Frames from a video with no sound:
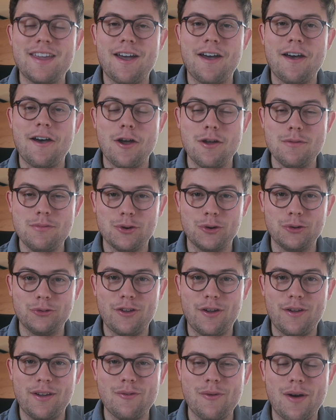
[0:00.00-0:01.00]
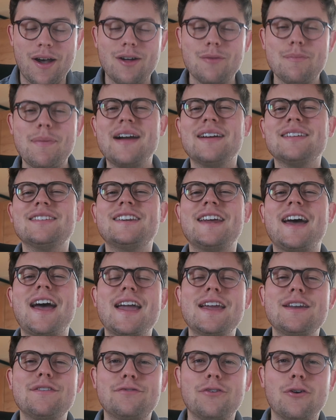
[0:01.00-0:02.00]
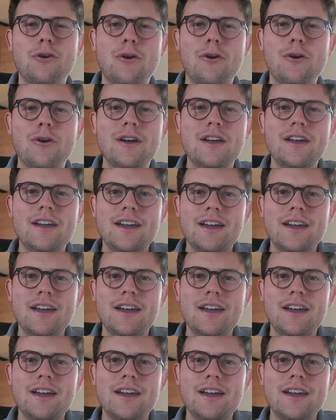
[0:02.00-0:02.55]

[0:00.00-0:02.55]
I hope you're all doing well. Back today for,